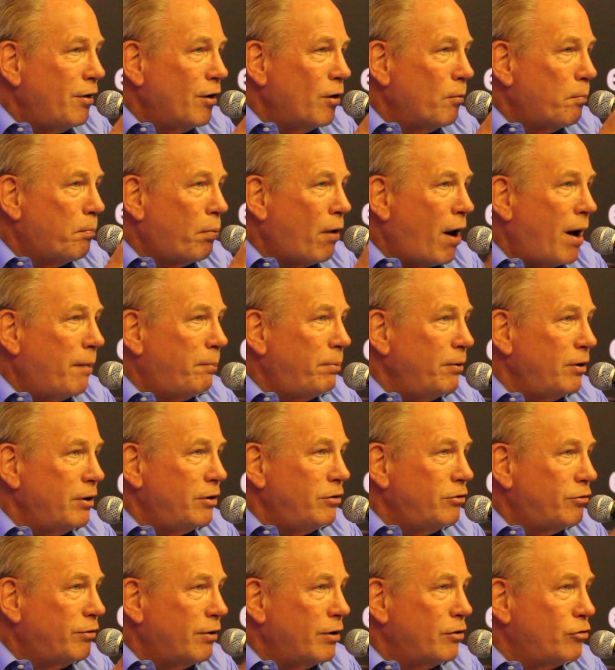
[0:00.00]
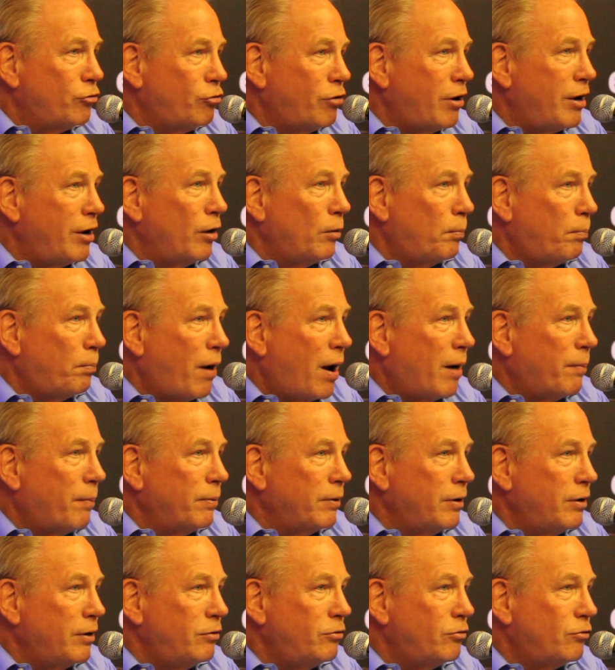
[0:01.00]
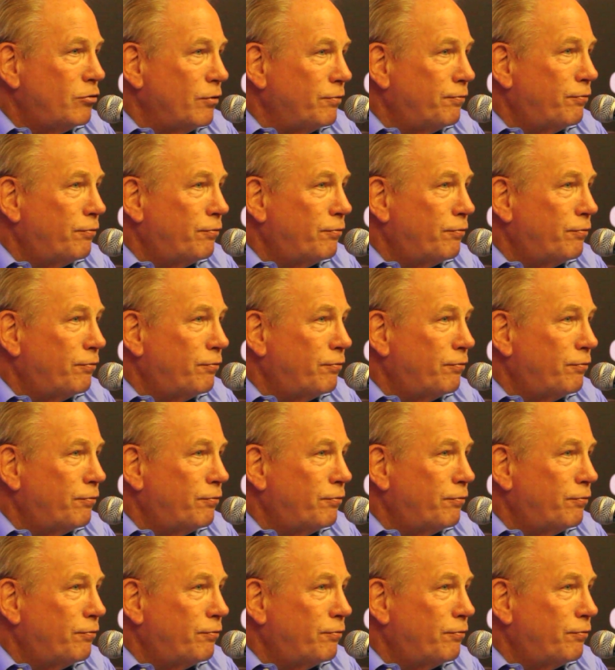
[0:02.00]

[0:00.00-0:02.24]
their properties, their shale properties,